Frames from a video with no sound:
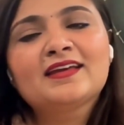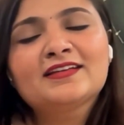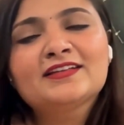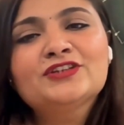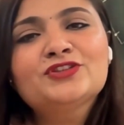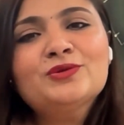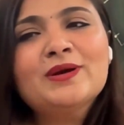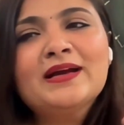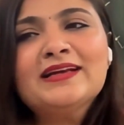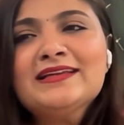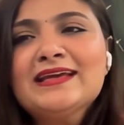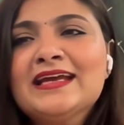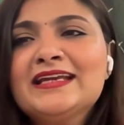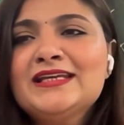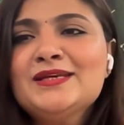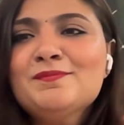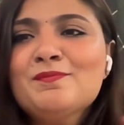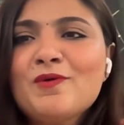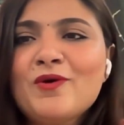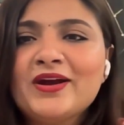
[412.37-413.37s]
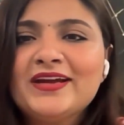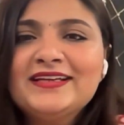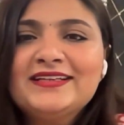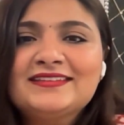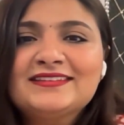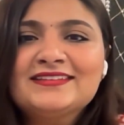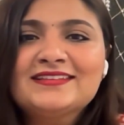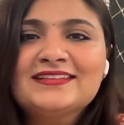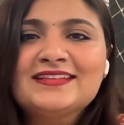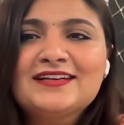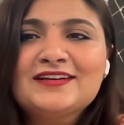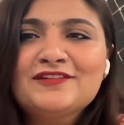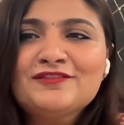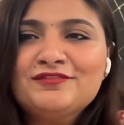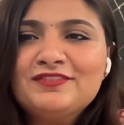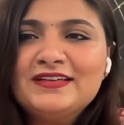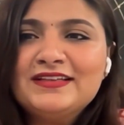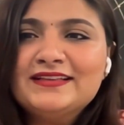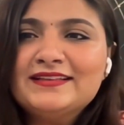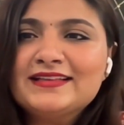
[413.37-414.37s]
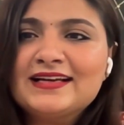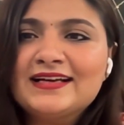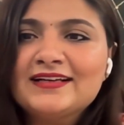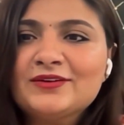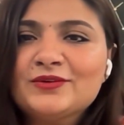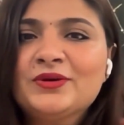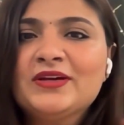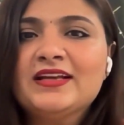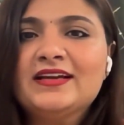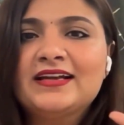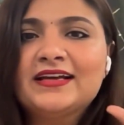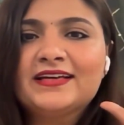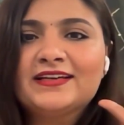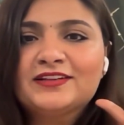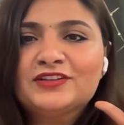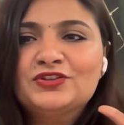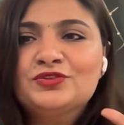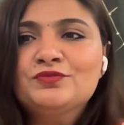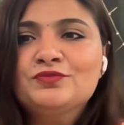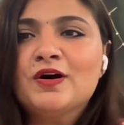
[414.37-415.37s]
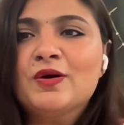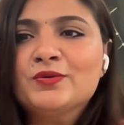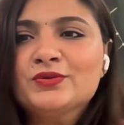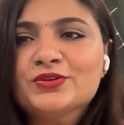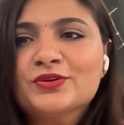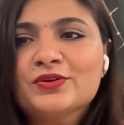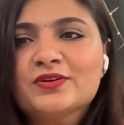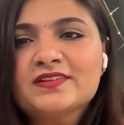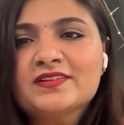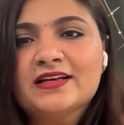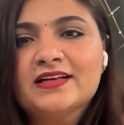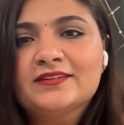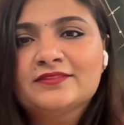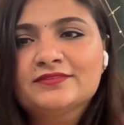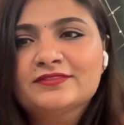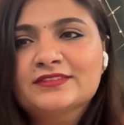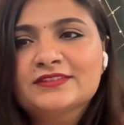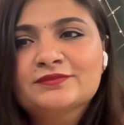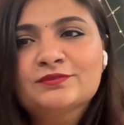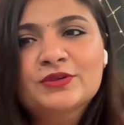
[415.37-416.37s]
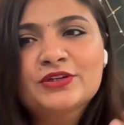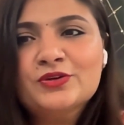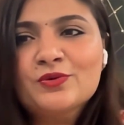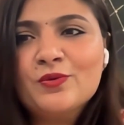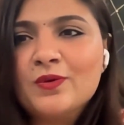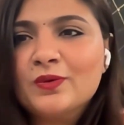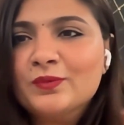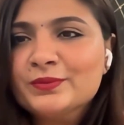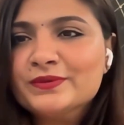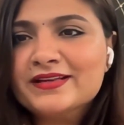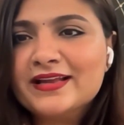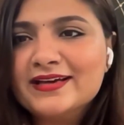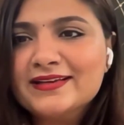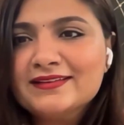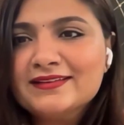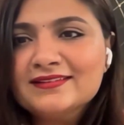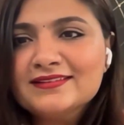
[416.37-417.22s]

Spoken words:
Did you at any point feel that, okay, like, you found yourself? Were you always like